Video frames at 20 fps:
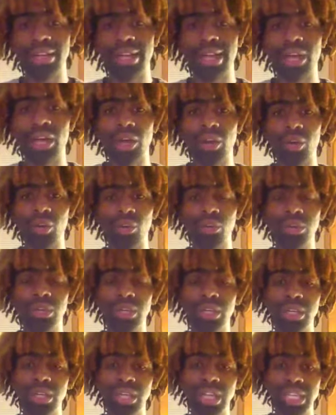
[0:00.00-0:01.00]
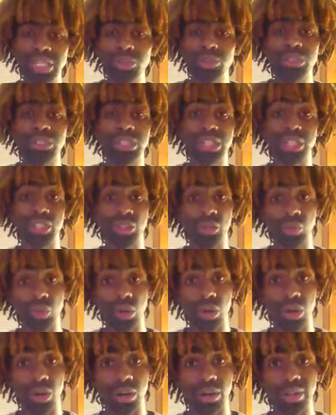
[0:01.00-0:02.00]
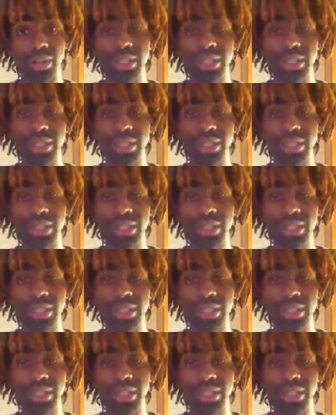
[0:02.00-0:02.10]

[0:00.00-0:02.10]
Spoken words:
how interesting you are.